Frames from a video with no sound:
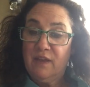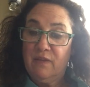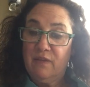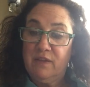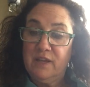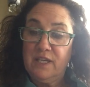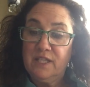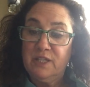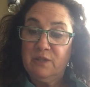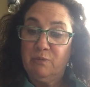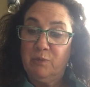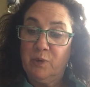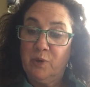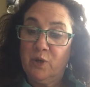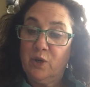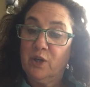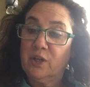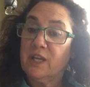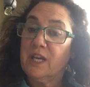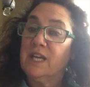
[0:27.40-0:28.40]
This
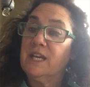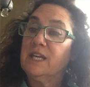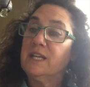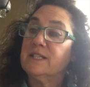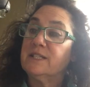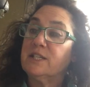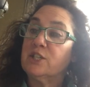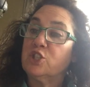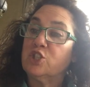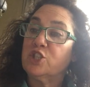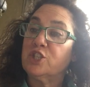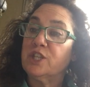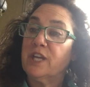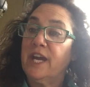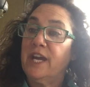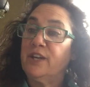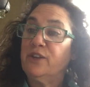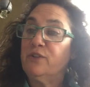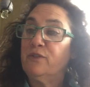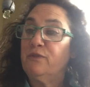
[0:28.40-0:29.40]
book is a
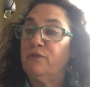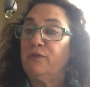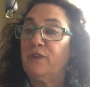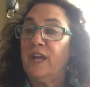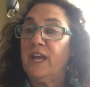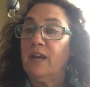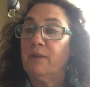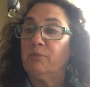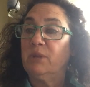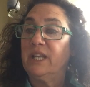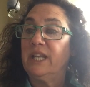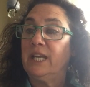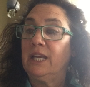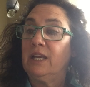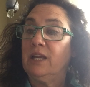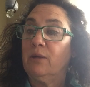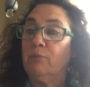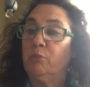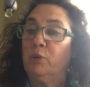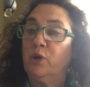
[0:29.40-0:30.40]
Schneider
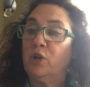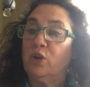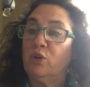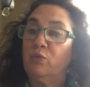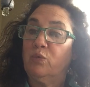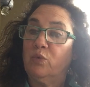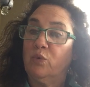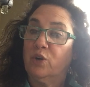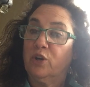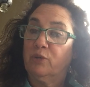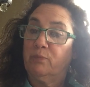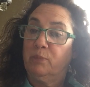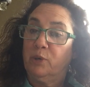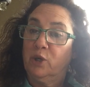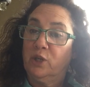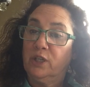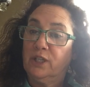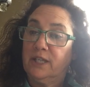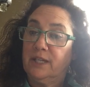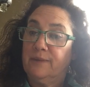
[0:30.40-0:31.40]
Family Book Award
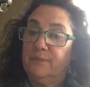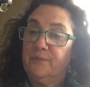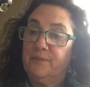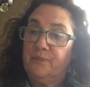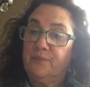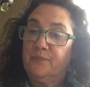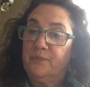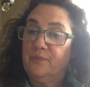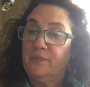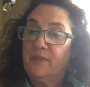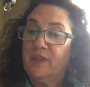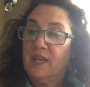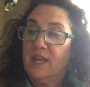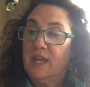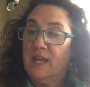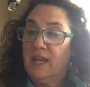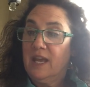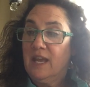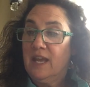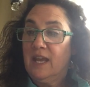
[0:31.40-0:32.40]
book,
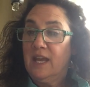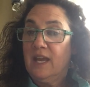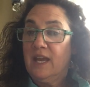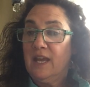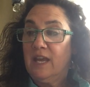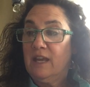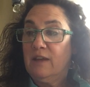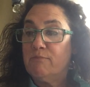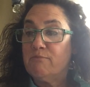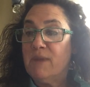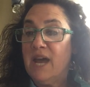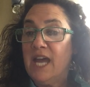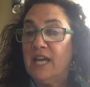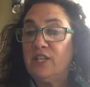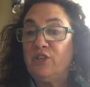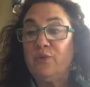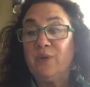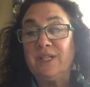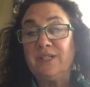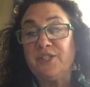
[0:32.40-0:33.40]

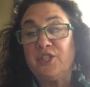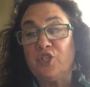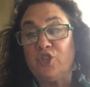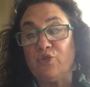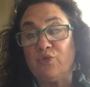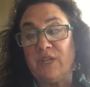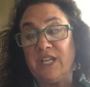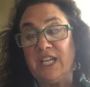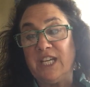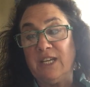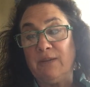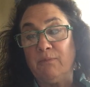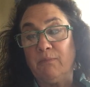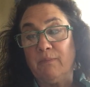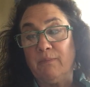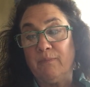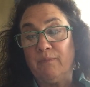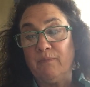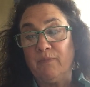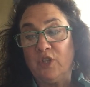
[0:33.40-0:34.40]
Emmanuel's
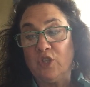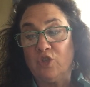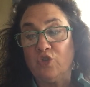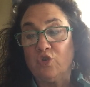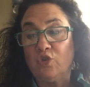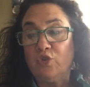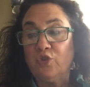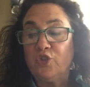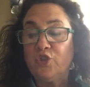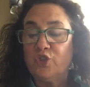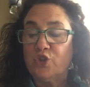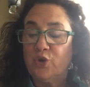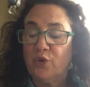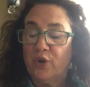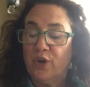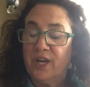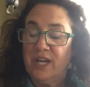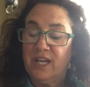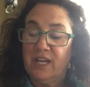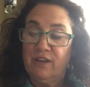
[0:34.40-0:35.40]
Dream, the true
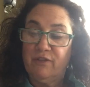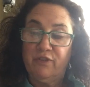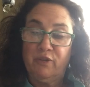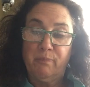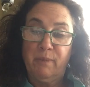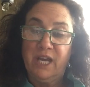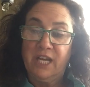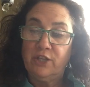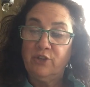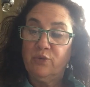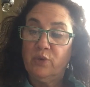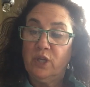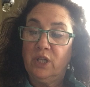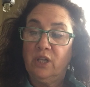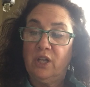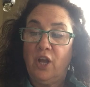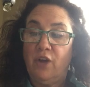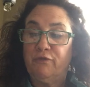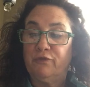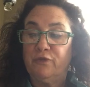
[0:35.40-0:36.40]
story of
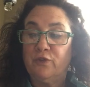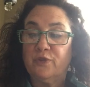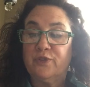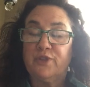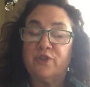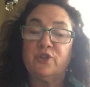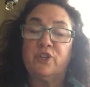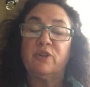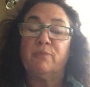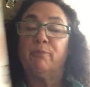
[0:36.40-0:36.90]
Emmanuel Ofosu